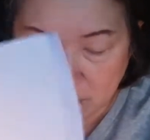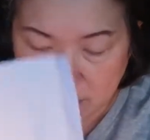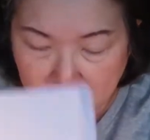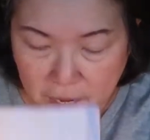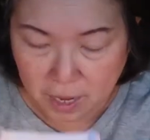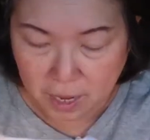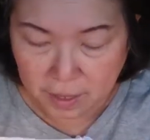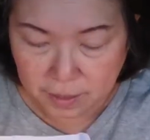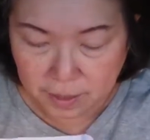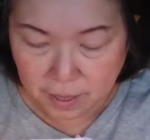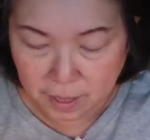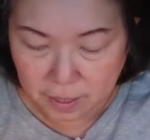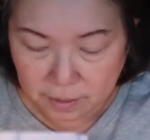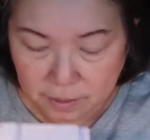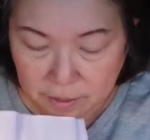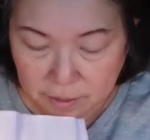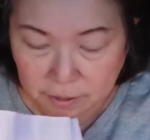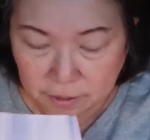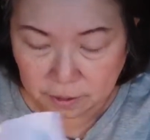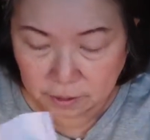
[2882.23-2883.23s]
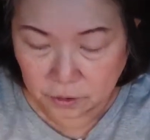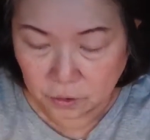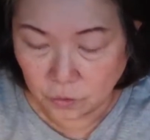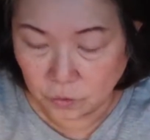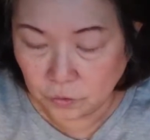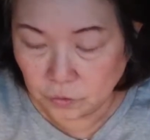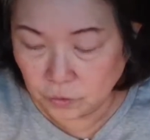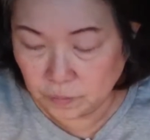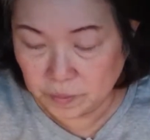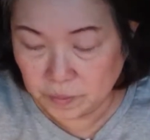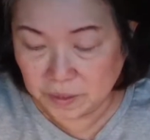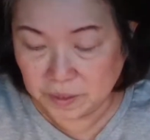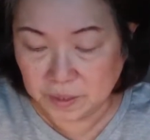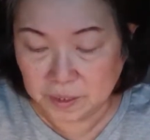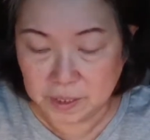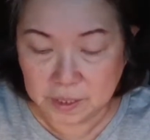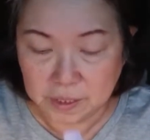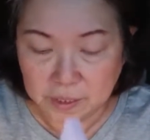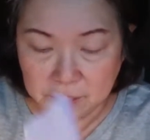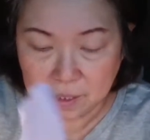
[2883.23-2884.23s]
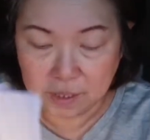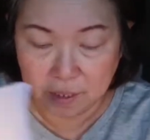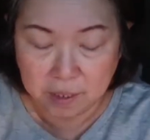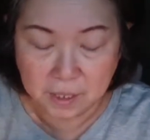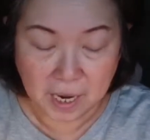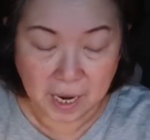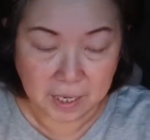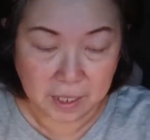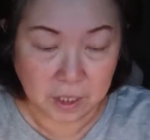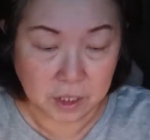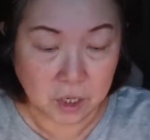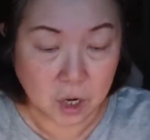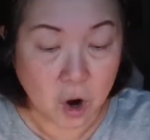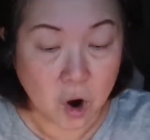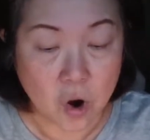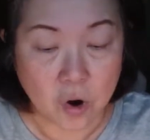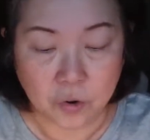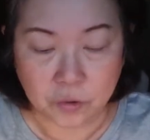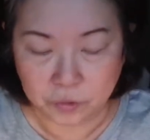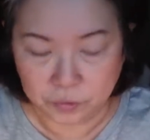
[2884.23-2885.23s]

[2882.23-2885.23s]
And then this is going to be sitting like a cone.